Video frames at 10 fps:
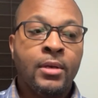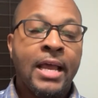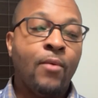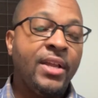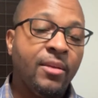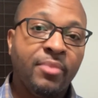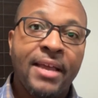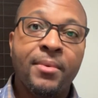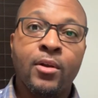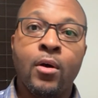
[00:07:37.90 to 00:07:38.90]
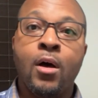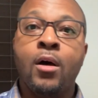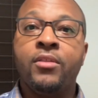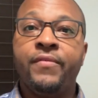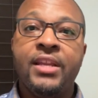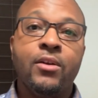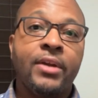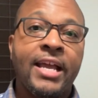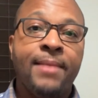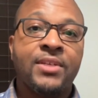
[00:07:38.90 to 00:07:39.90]
Now, we can blame it on all the video
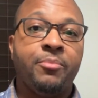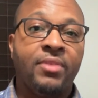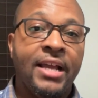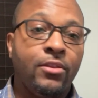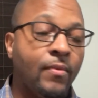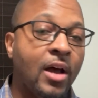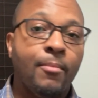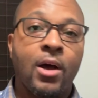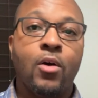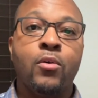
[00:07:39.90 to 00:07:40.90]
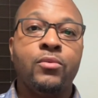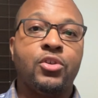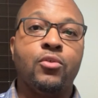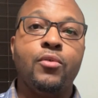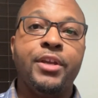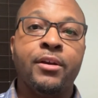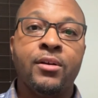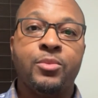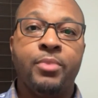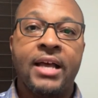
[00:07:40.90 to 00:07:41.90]
games I played throughout my own school
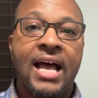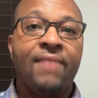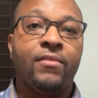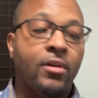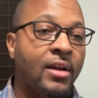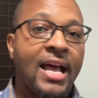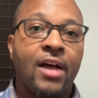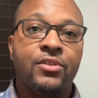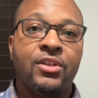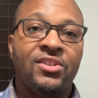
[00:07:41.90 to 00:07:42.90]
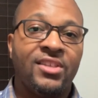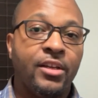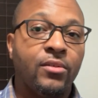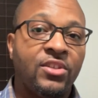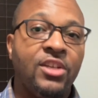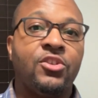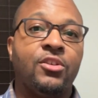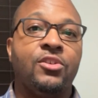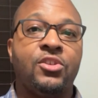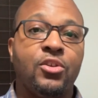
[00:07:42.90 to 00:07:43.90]
years, but I've learned how to still teach to
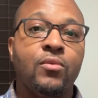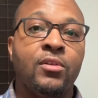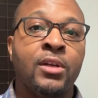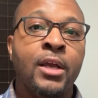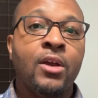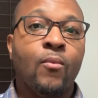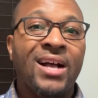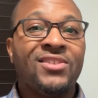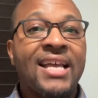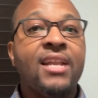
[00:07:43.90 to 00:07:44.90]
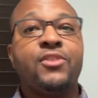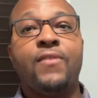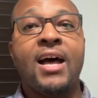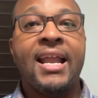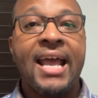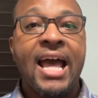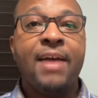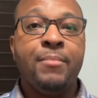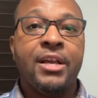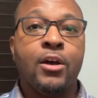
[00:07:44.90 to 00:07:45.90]
the student while satisfying
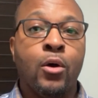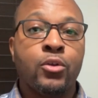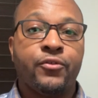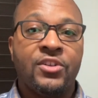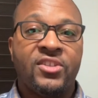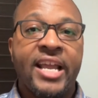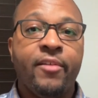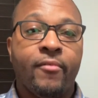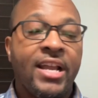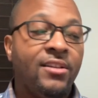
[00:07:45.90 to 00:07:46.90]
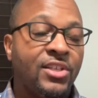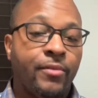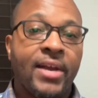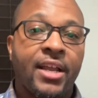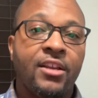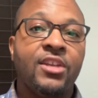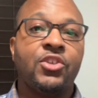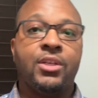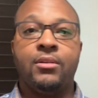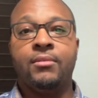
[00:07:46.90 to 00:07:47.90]
admin goals for state ratings and
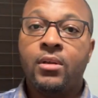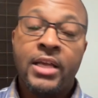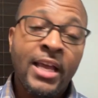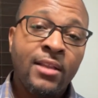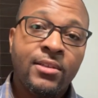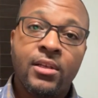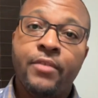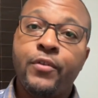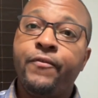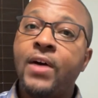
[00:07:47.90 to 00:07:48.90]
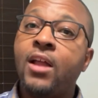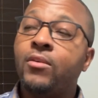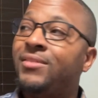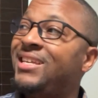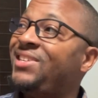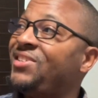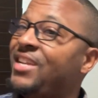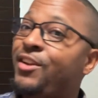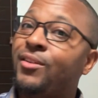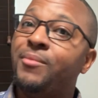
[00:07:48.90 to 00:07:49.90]
recognition. And if you follow this
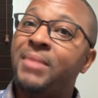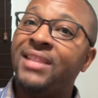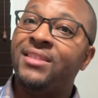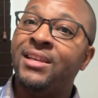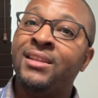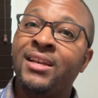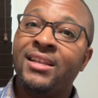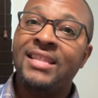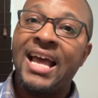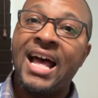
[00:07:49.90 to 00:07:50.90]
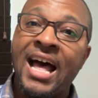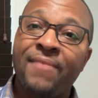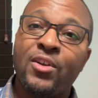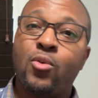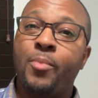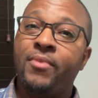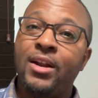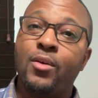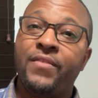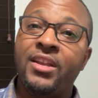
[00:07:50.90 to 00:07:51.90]
singular method that I've
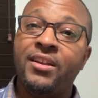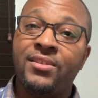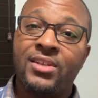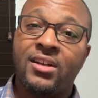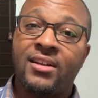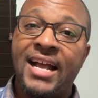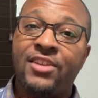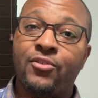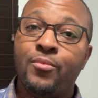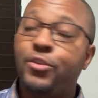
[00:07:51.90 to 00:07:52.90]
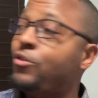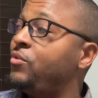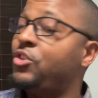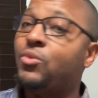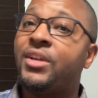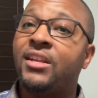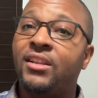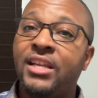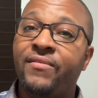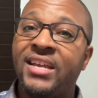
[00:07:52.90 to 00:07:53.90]
incorporated over the years in the classroom, you too can
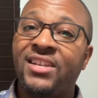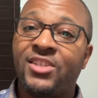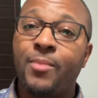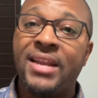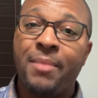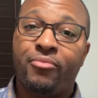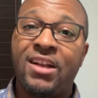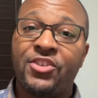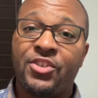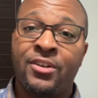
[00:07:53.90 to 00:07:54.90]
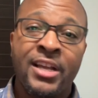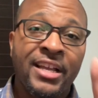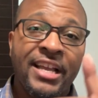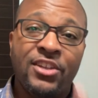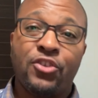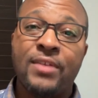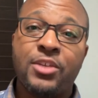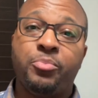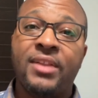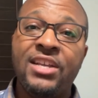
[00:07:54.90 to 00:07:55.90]
alleviate some of that pressure and
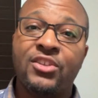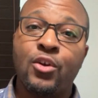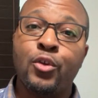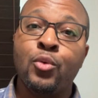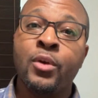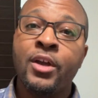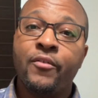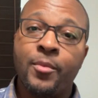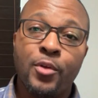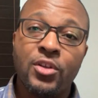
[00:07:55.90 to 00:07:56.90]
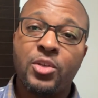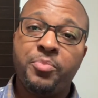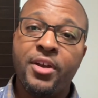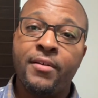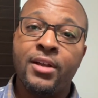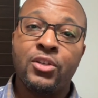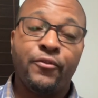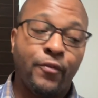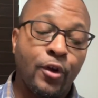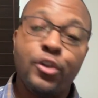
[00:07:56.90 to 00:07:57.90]
stress placed on you from your superiors
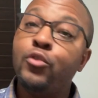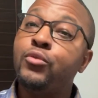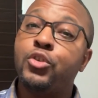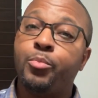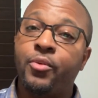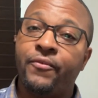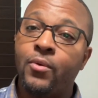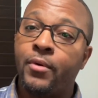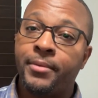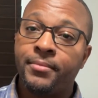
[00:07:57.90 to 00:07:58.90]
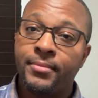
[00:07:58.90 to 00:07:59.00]
for you to perform.